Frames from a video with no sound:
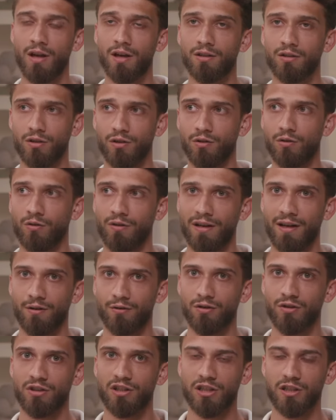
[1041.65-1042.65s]
So you're not now
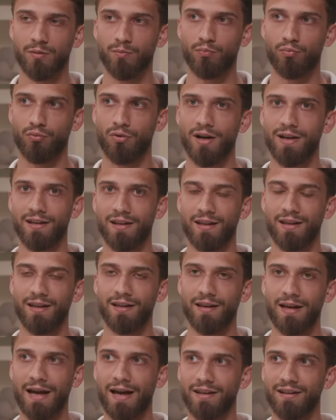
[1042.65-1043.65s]
just
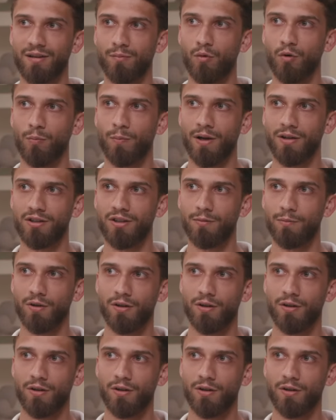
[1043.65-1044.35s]
adding more budget,